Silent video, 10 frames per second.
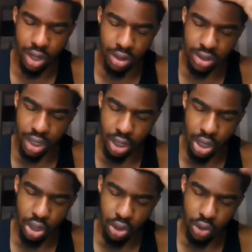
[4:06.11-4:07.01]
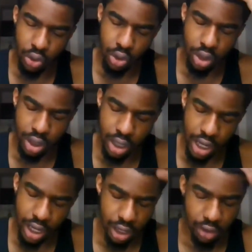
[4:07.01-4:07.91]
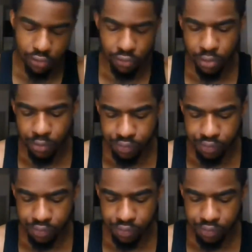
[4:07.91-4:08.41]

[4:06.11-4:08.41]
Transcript: And I was like, Lord, if